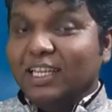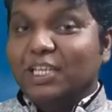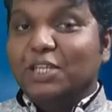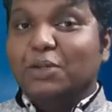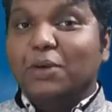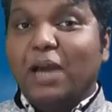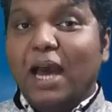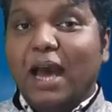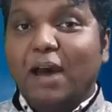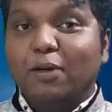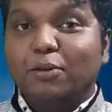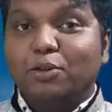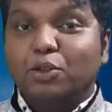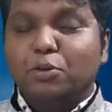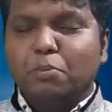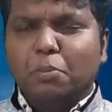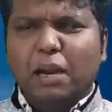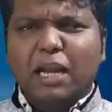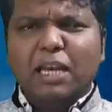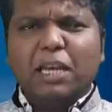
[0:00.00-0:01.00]
You have
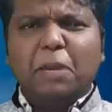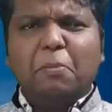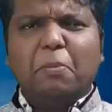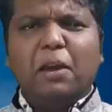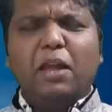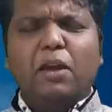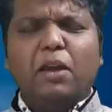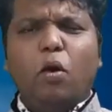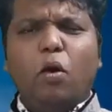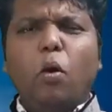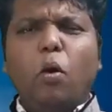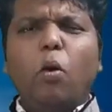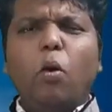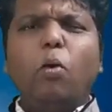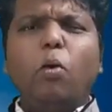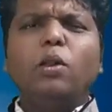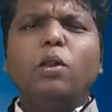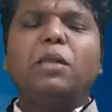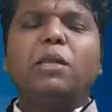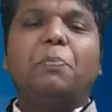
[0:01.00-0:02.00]
to multiply
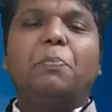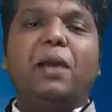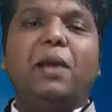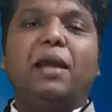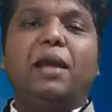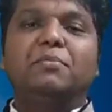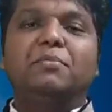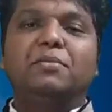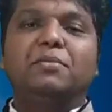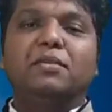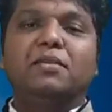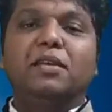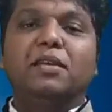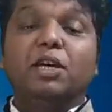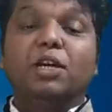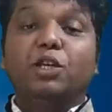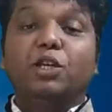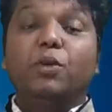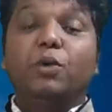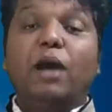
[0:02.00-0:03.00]
all the primes.
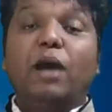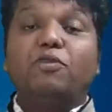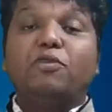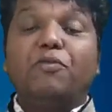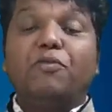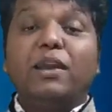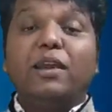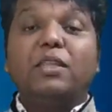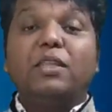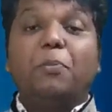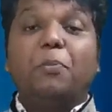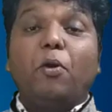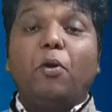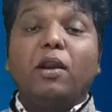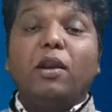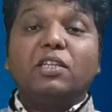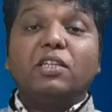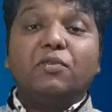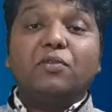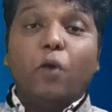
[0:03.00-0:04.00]
You have to find the
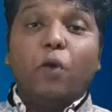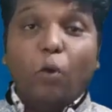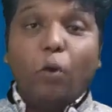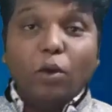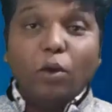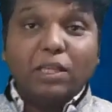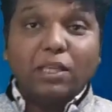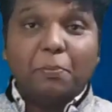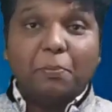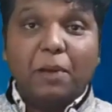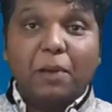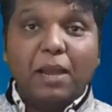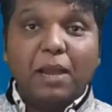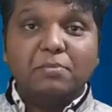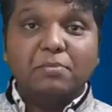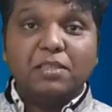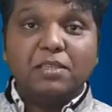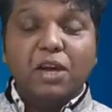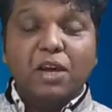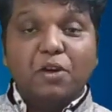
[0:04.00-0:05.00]
product of all the
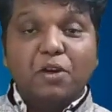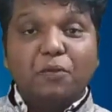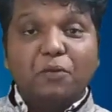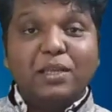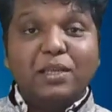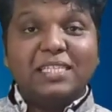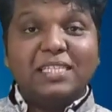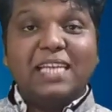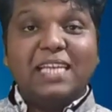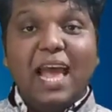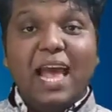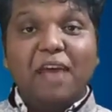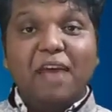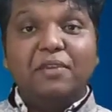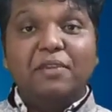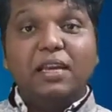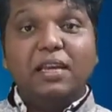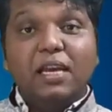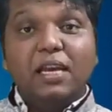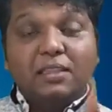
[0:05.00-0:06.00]
primes which is
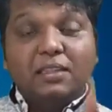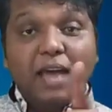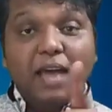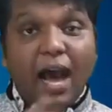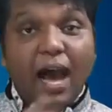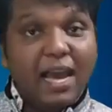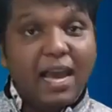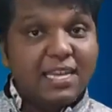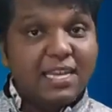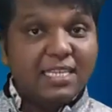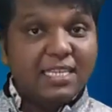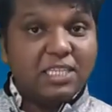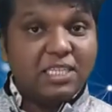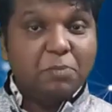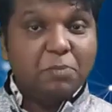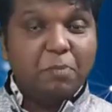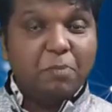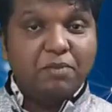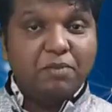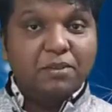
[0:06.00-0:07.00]
having the
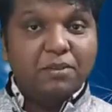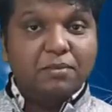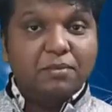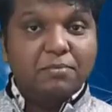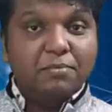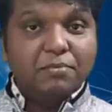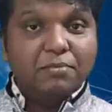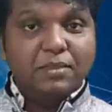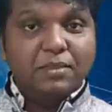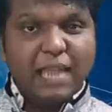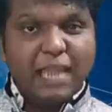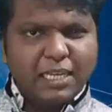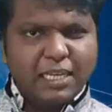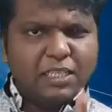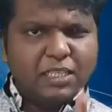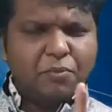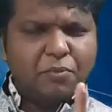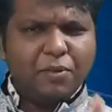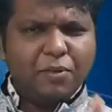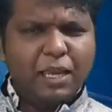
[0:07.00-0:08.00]
highest power. That's
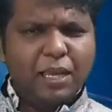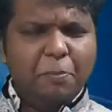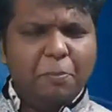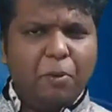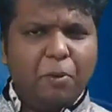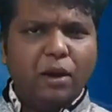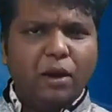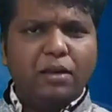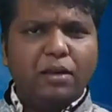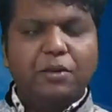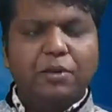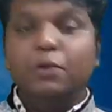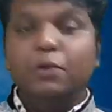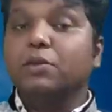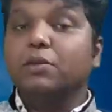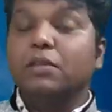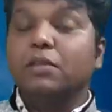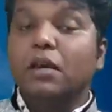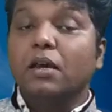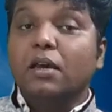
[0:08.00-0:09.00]
the key point.
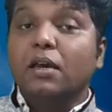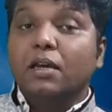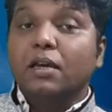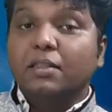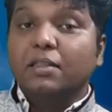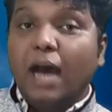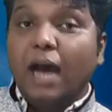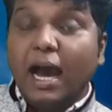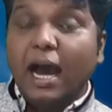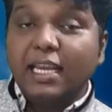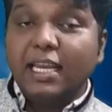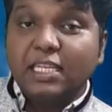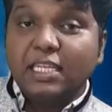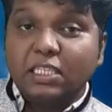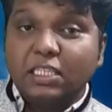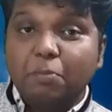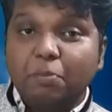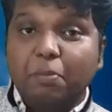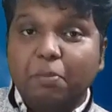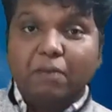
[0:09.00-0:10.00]
Use the
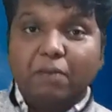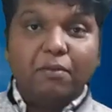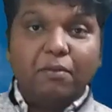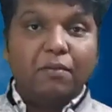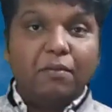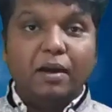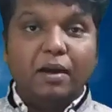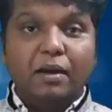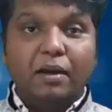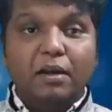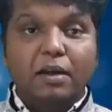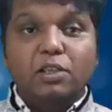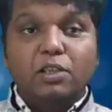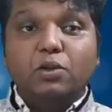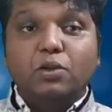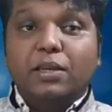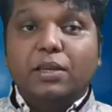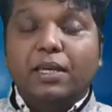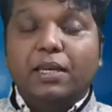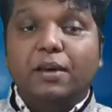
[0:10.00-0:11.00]
highest power one.
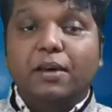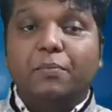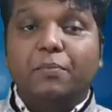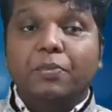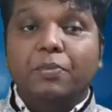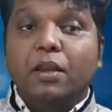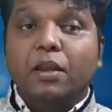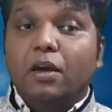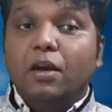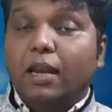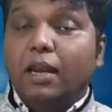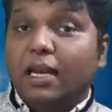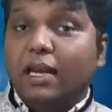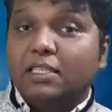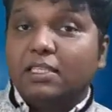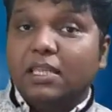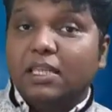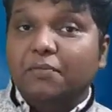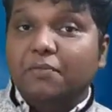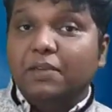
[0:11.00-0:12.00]
So here, let
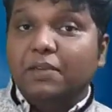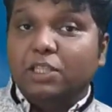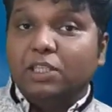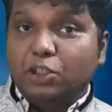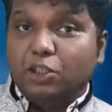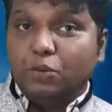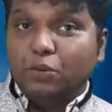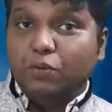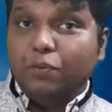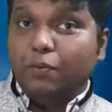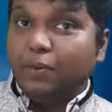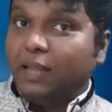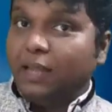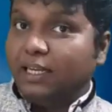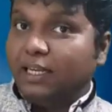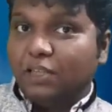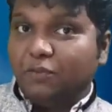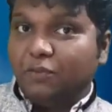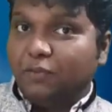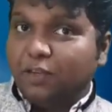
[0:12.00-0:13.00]
us come with 2. That
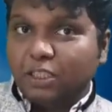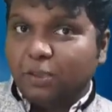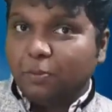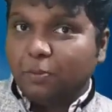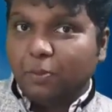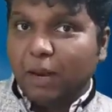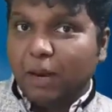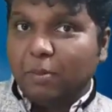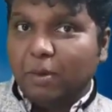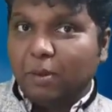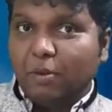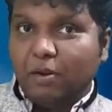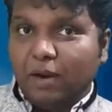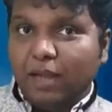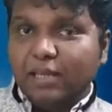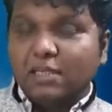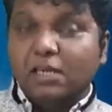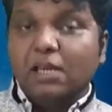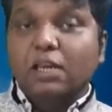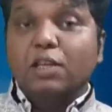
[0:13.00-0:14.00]
is the first prime number,
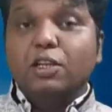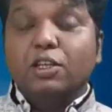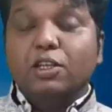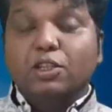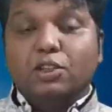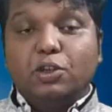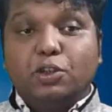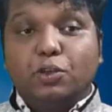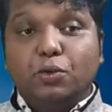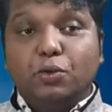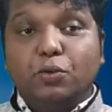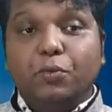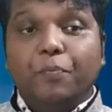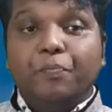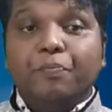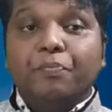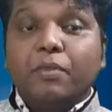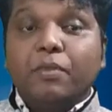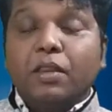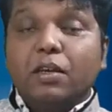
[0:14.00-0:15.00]
right? So 2.
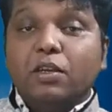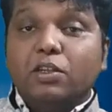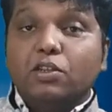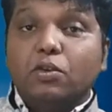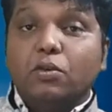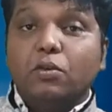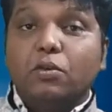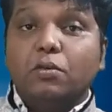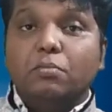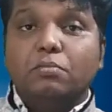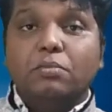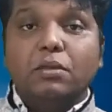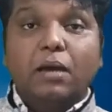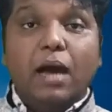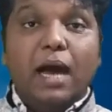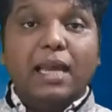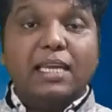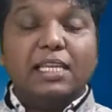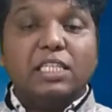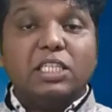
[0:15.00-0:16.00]
So the
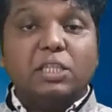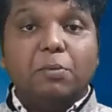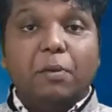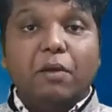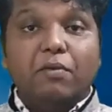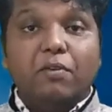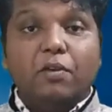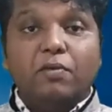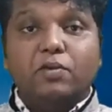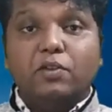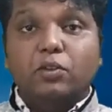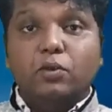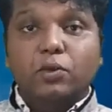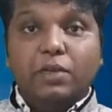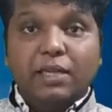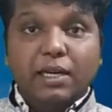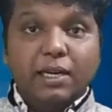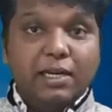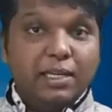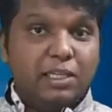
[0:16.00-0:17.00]
highest power of 2,
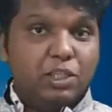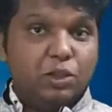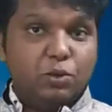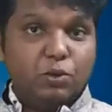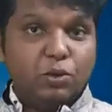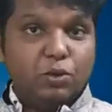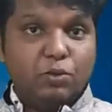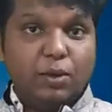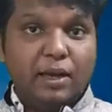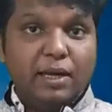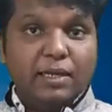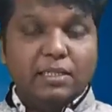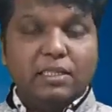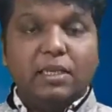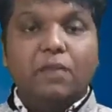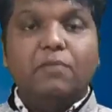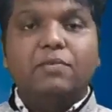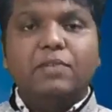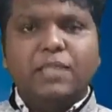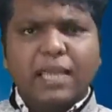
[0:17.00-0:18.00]
here it is 2 square
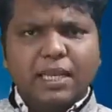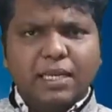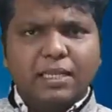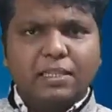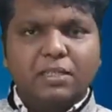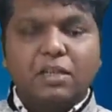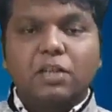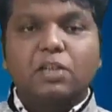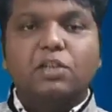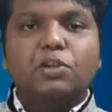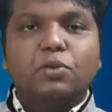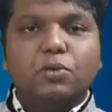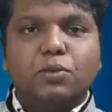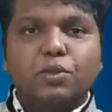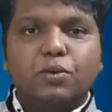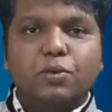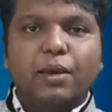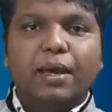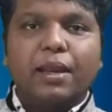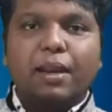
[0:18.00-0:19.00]
itself. Take it. 2
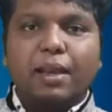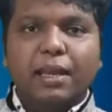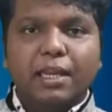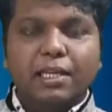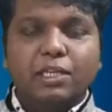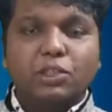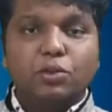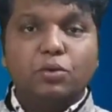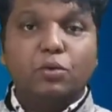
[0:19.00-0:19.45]
square into,